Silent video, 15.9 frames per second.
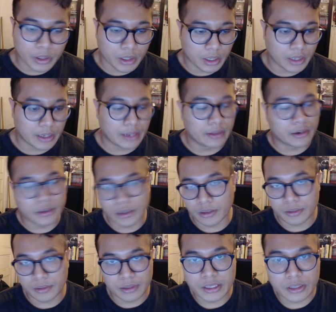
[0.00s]
on, and
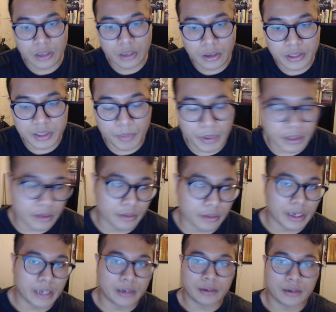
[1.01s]
they're just all splitting the
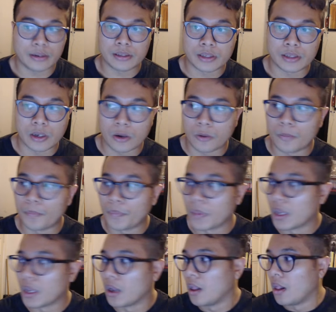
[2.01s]
rent. So
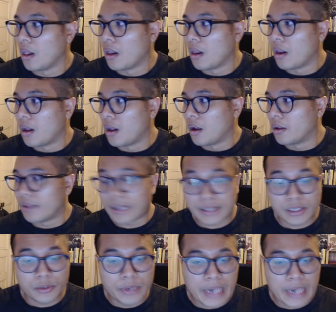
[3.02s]

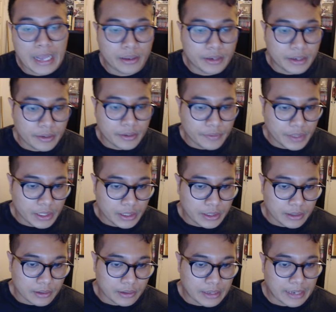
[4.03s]
that's the reality of it.
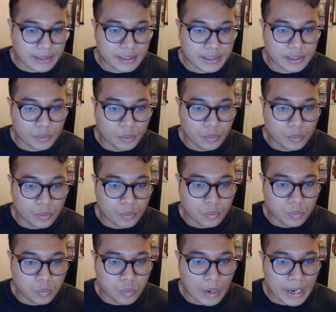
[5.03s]
That's
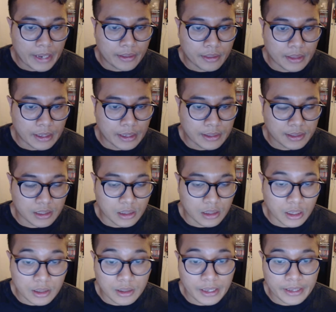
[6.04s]
why things
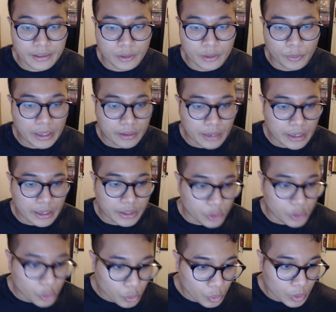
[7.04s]
look like the way they
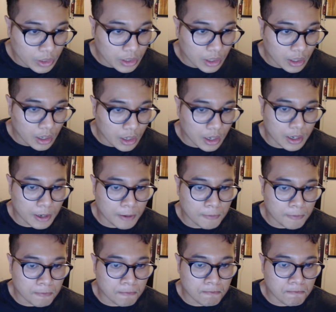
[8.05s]
do.
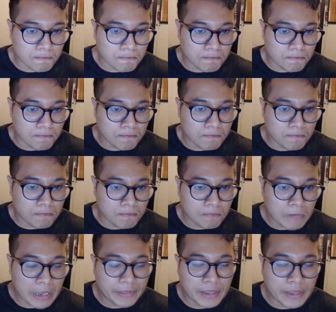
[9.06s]

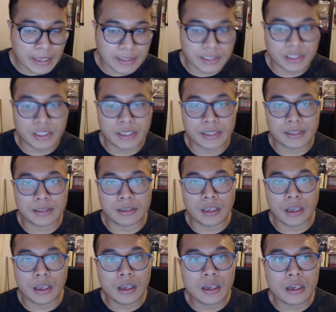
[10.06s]
And that's just
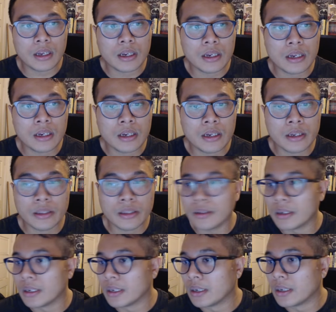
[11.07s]
the
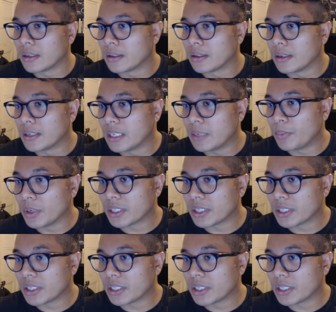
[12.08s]
deeper